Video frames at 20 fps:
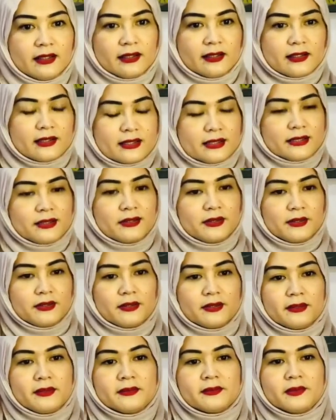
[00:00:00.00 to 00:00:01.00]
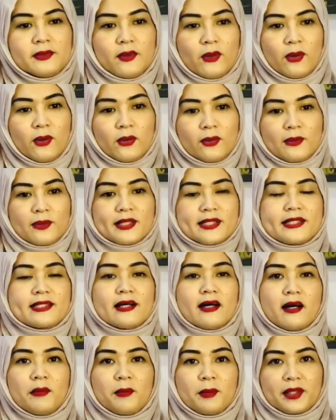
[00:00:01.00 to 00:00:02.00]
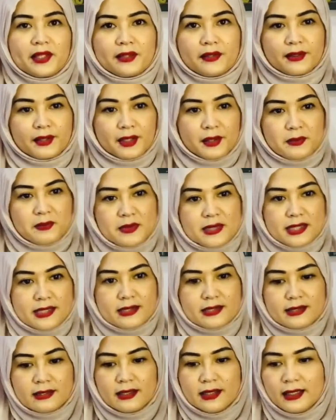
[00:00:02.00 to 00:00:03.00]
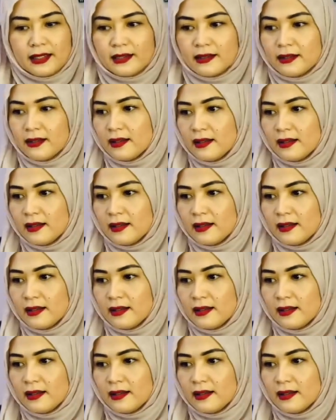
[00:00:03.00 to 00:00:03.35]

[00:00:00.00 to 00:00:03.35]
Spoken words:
So always have a third piece, and